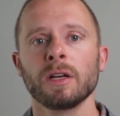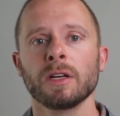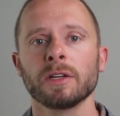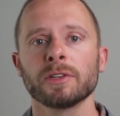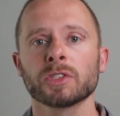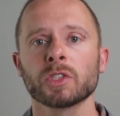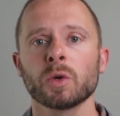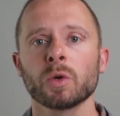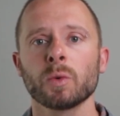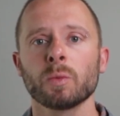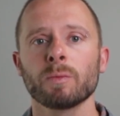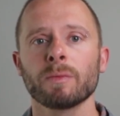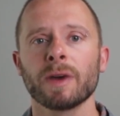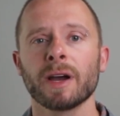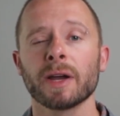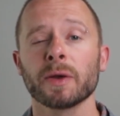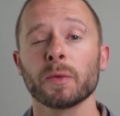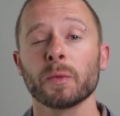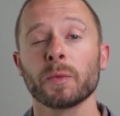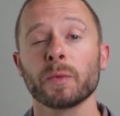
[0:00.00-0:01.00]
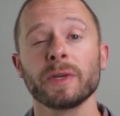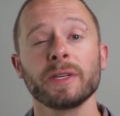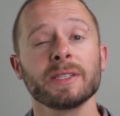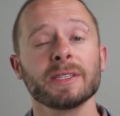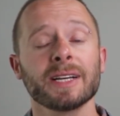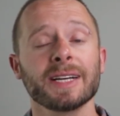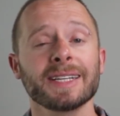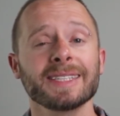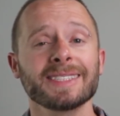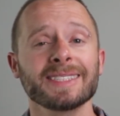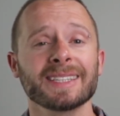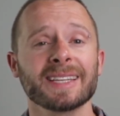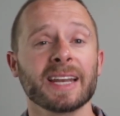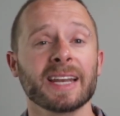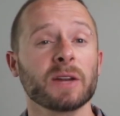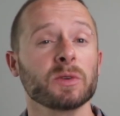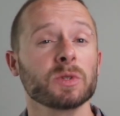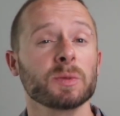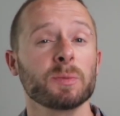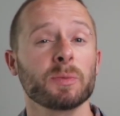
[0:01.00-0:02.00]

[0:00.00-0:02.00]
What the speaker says: So I realized that I was